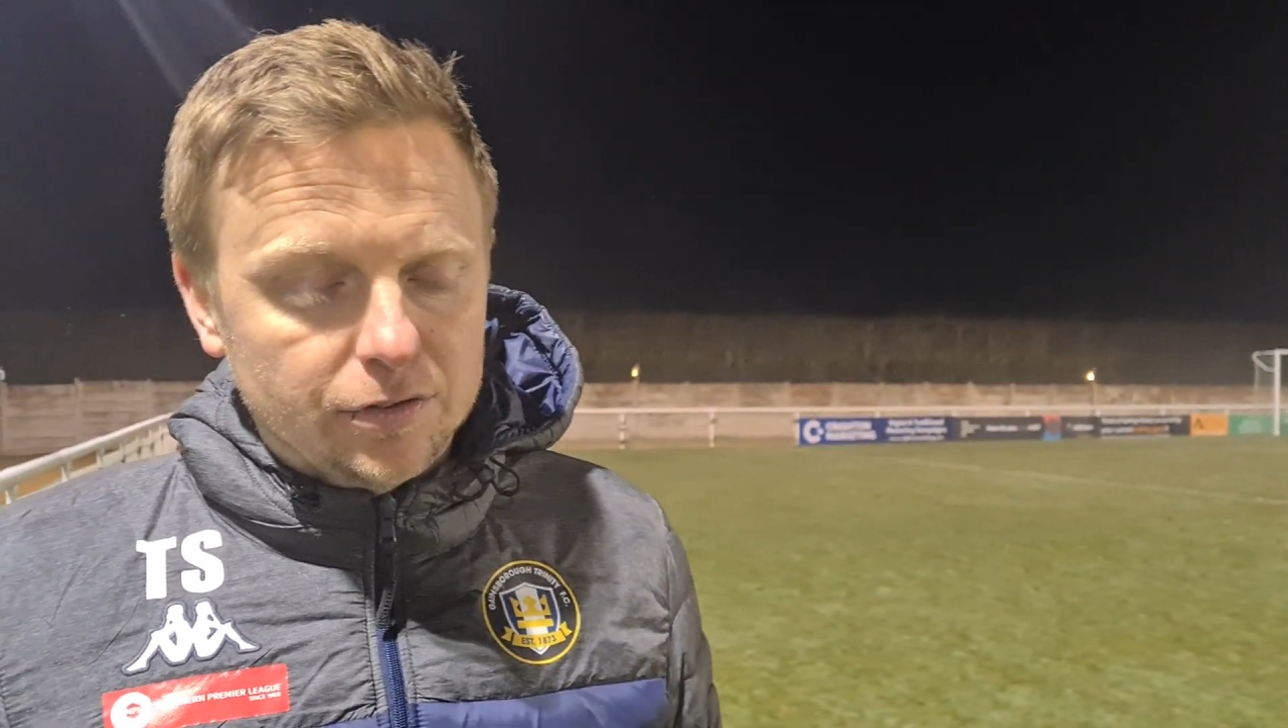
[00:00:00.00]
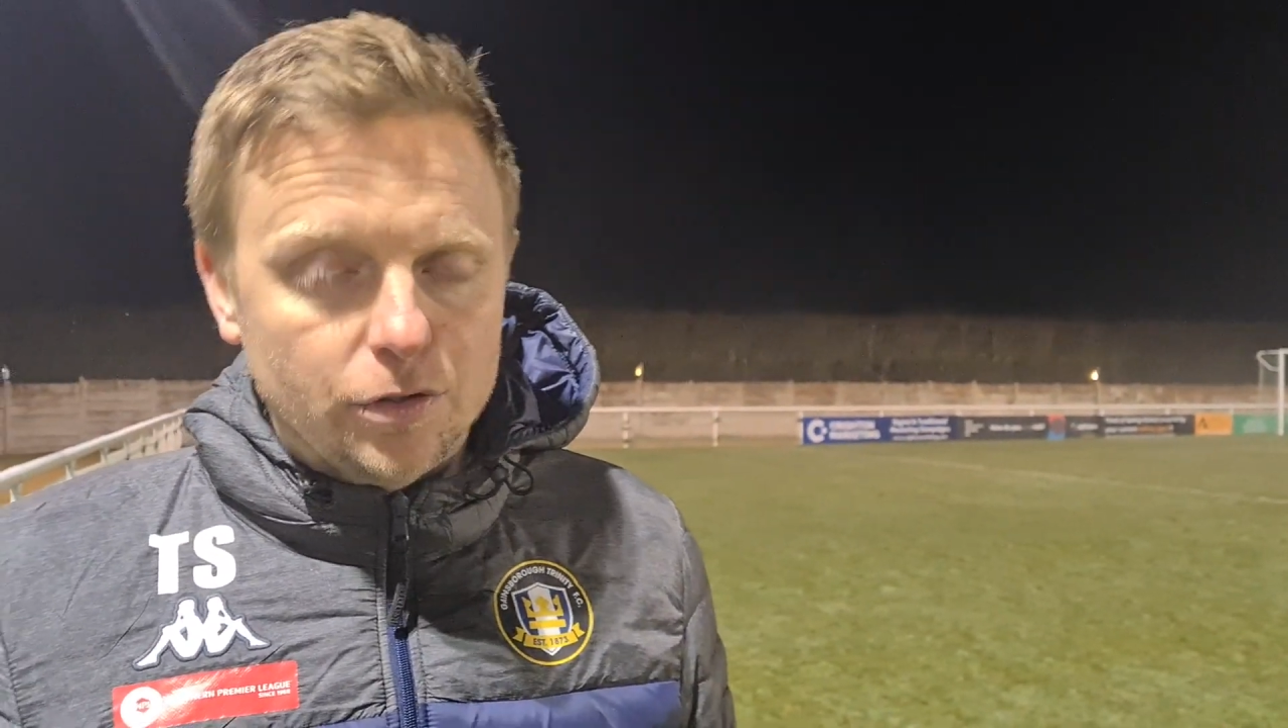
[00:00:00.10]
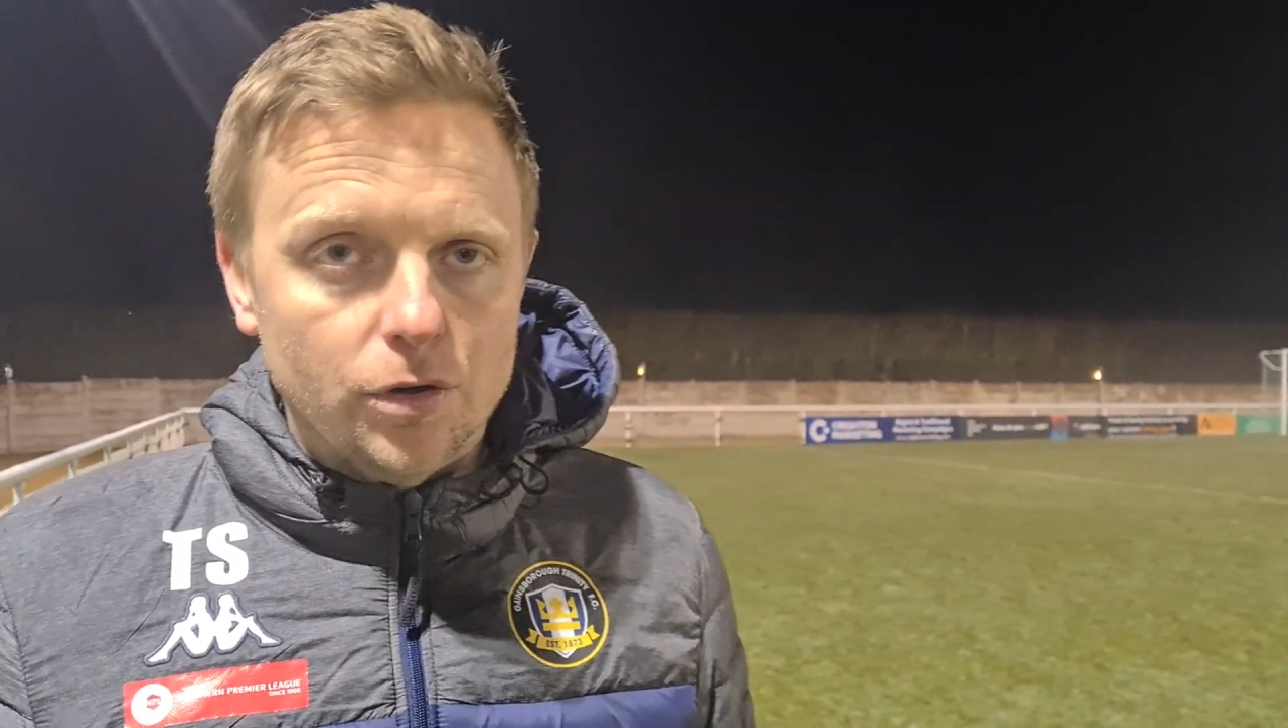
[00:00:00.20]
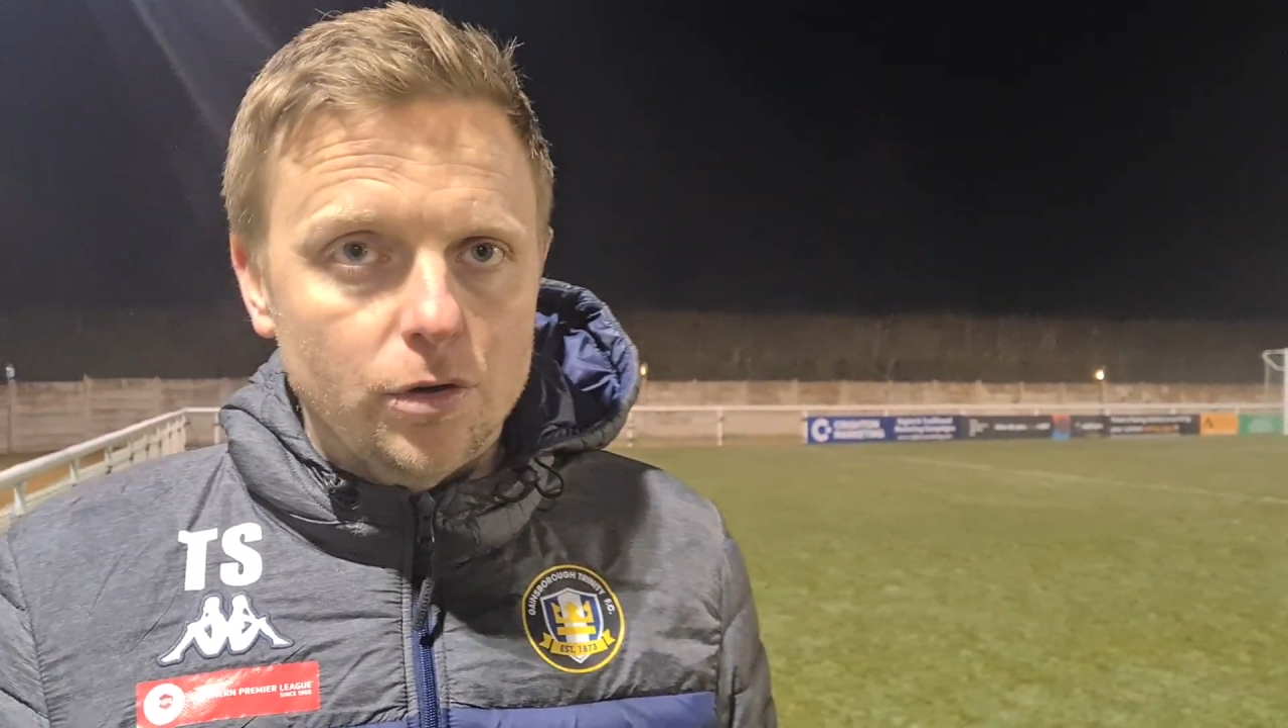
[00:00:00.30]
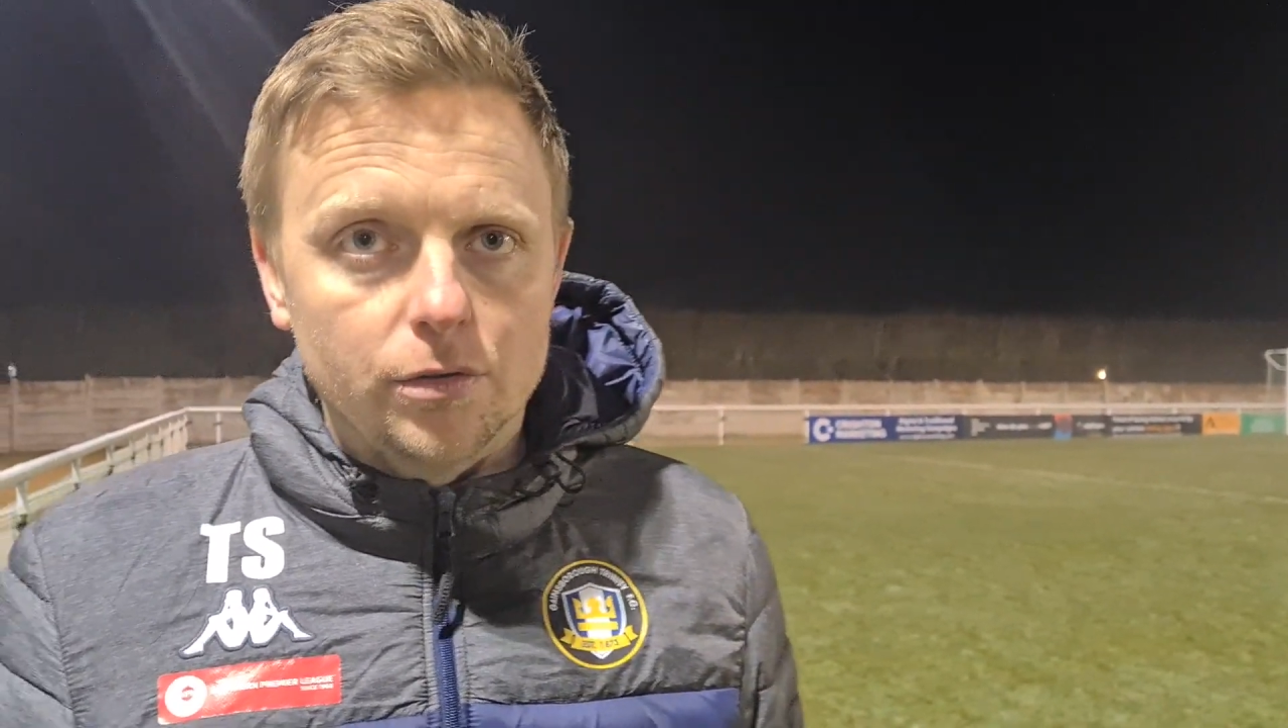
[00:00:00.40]
to
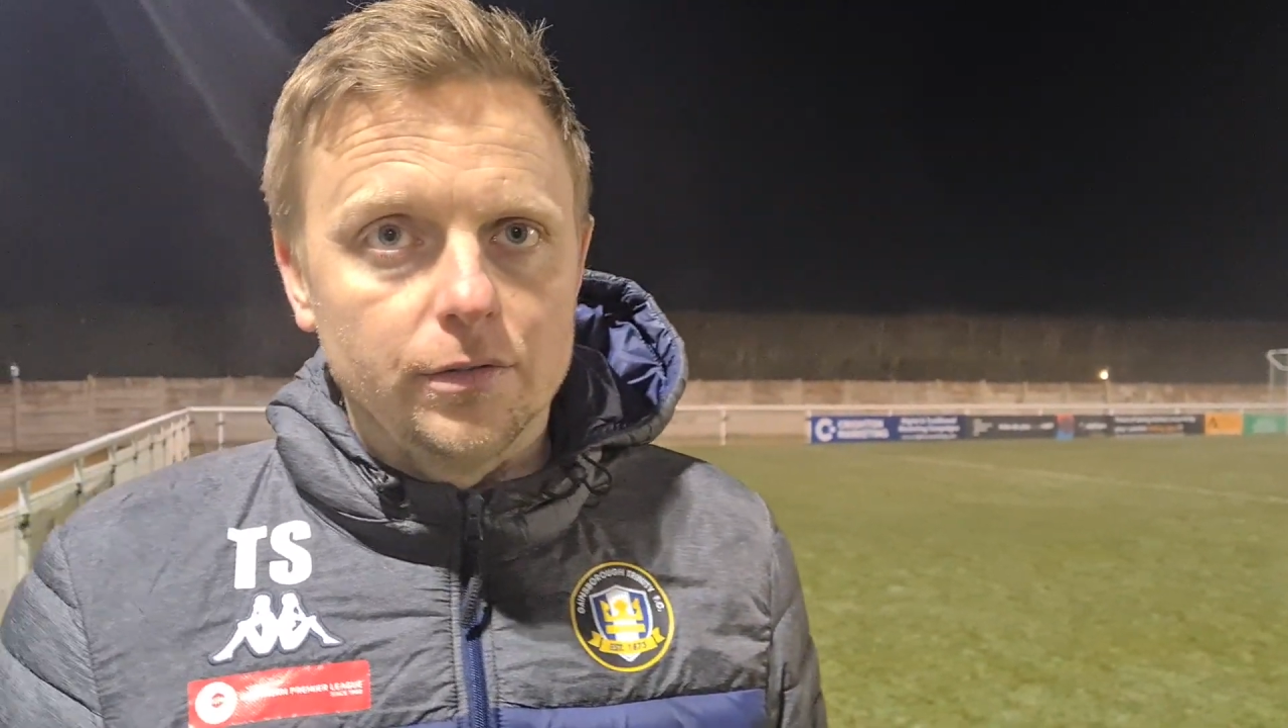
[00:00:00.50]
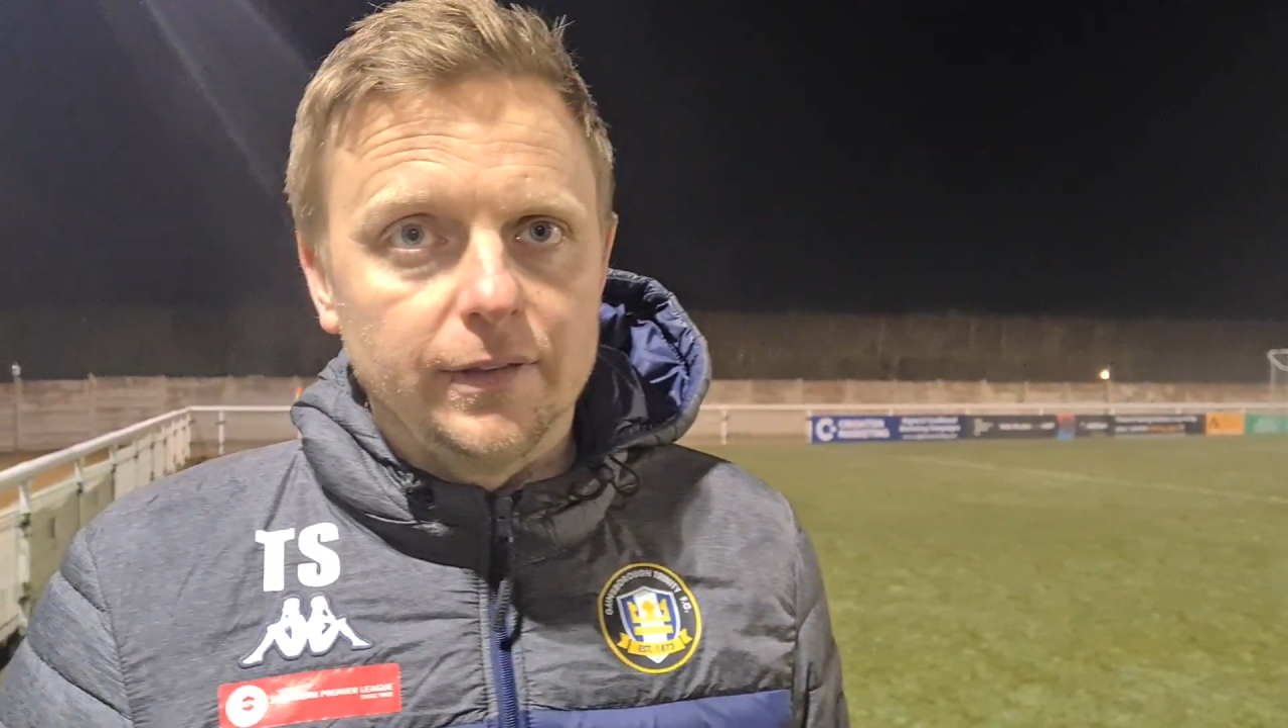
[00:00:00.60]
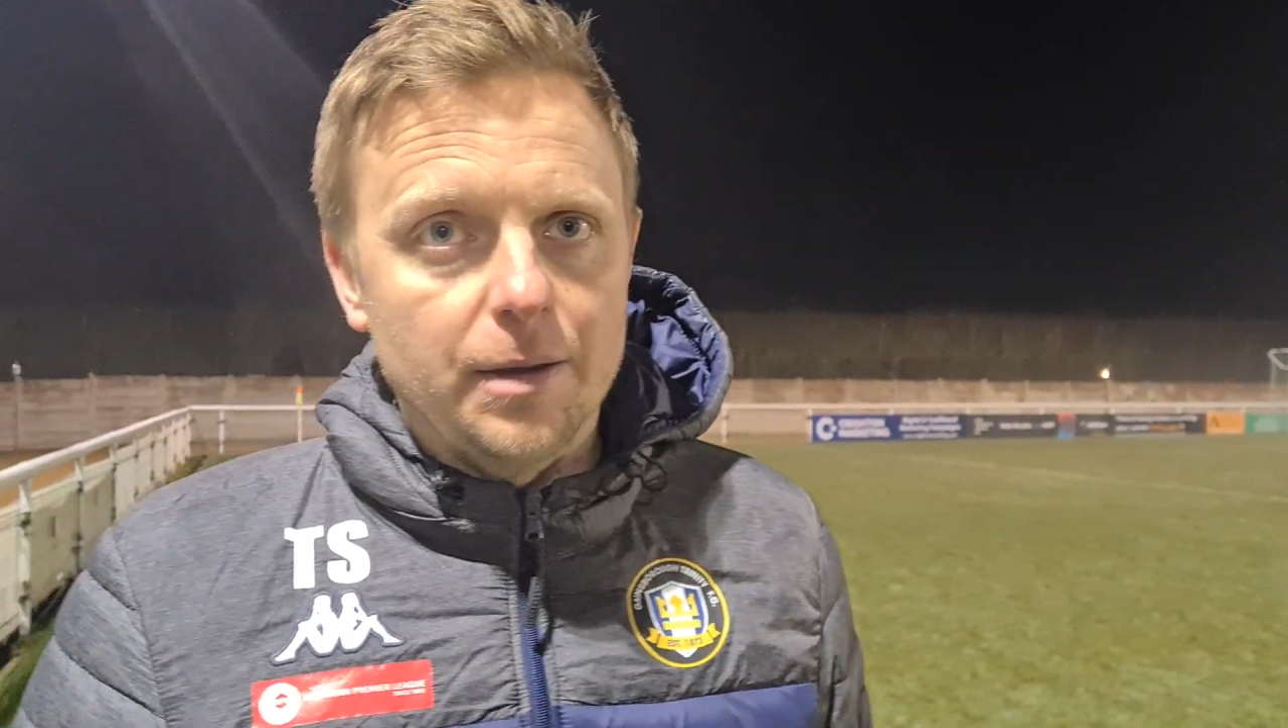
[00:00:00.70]
score